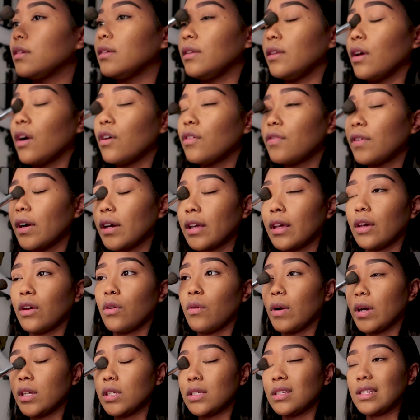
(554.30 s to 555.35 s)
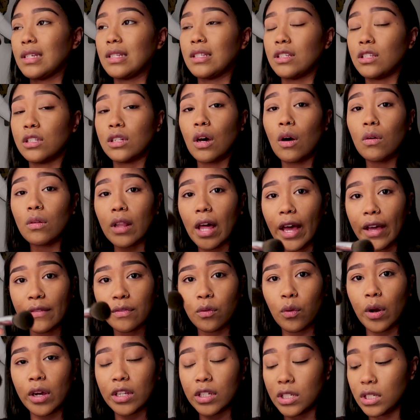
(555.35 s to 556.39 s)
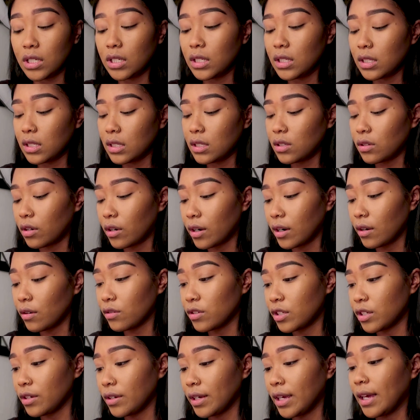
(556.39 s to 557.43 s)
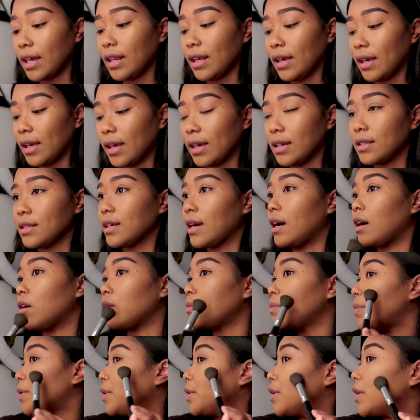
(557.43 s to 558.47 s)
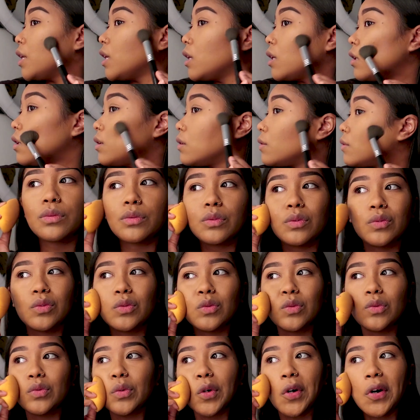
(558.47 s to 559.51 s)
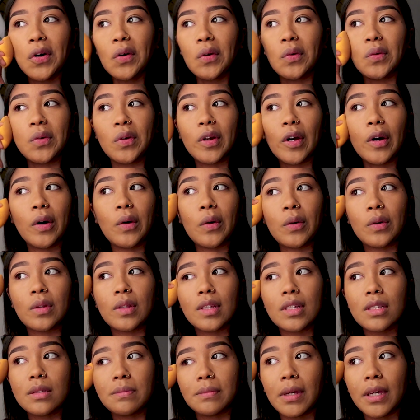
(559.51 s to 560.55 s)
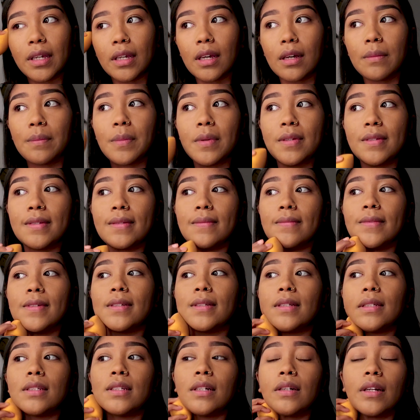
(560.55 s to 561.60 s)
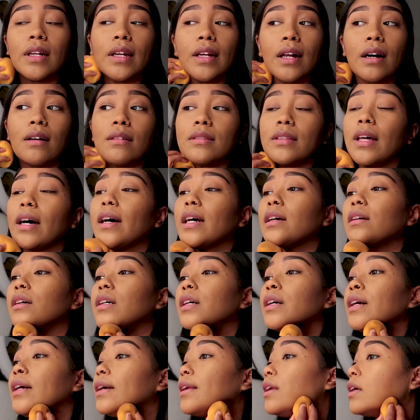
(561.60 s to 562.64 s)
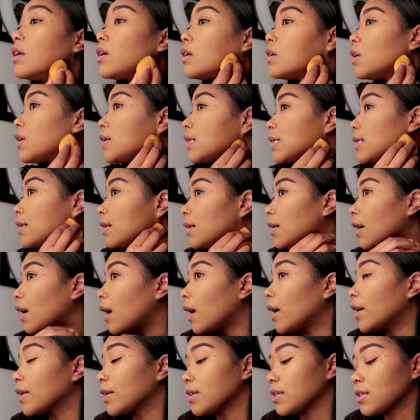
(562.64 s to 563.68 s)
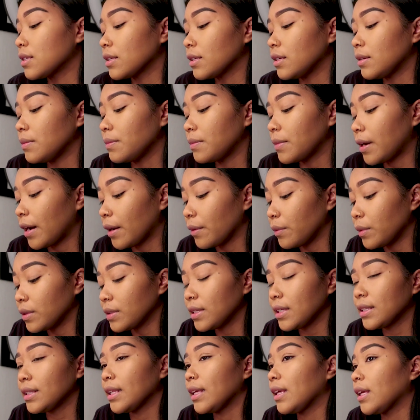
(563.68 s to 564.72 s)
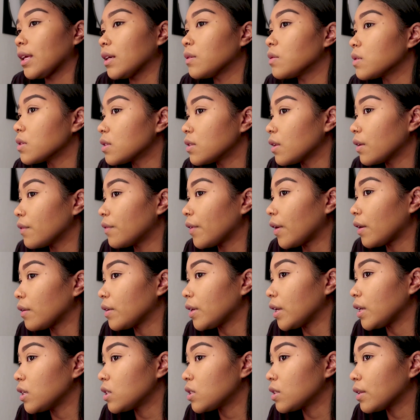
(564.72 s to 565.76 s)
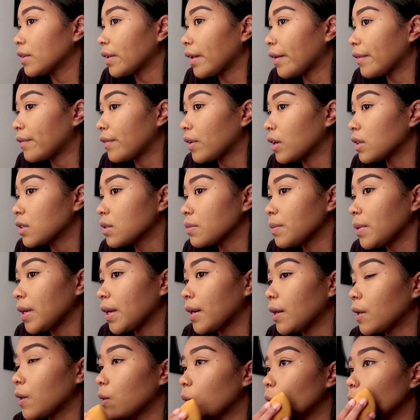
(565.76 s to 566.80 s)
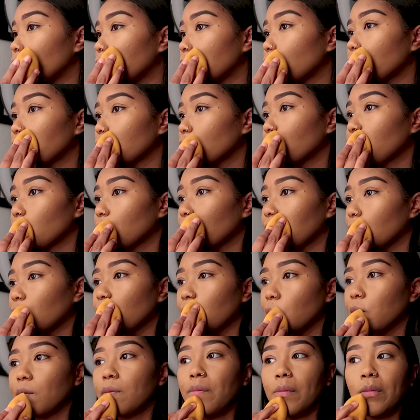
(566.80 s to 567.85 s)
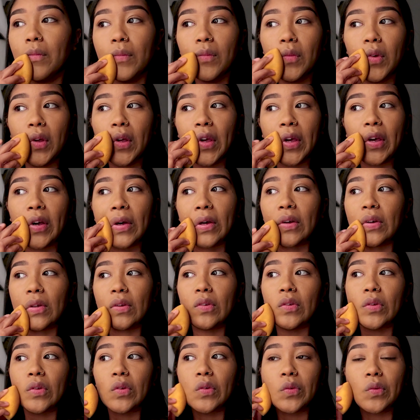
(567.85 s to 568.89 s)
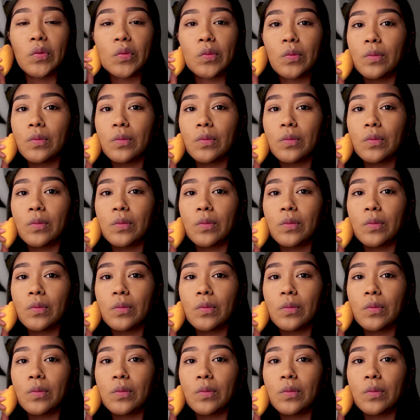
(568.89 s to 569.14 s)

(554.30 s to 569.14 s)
no fucking questions, no life questions, or else you're getting kicked out, period. I don't know, this makeup isn't really turning out that good, honestly. I really think it was the foundation that fucked me up, and